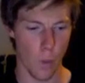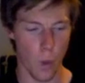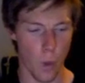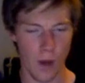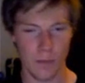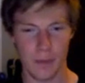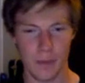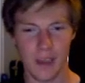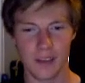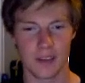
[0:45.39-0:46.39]
one
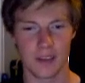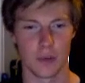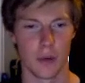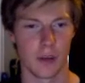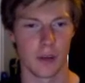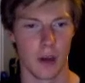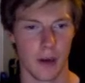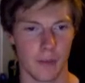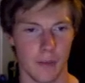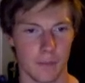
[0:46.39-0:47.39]
big storyline